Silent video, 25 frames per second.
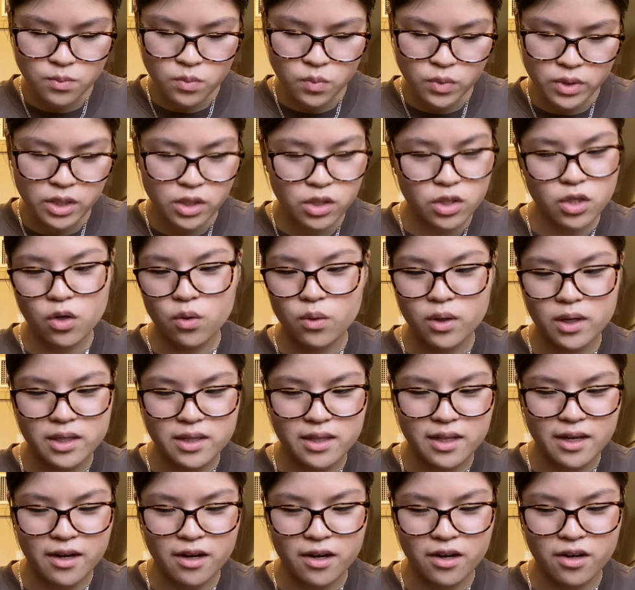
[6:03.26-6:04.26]
we can go on
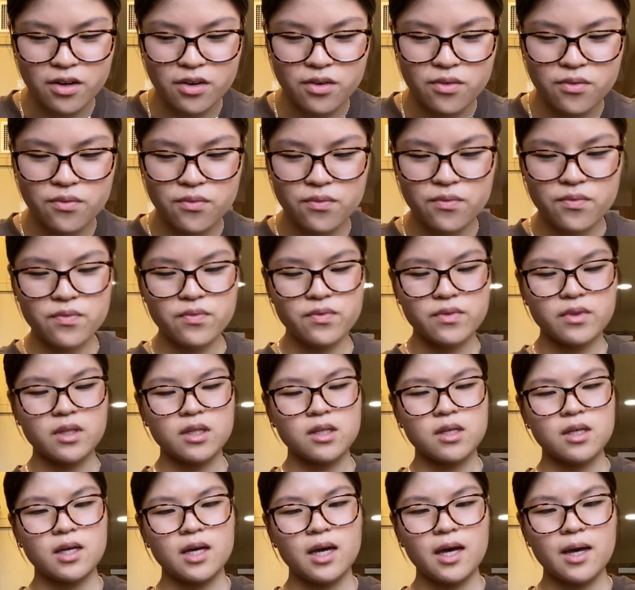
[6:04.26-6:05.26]
there.
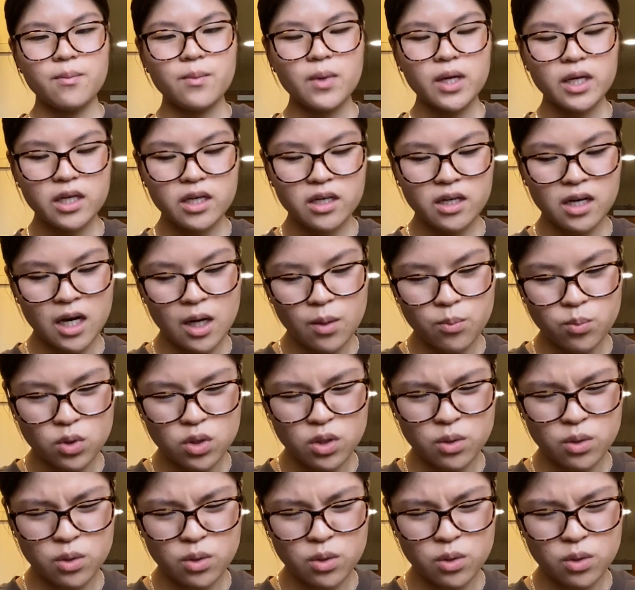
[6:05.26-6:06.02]
I make a couple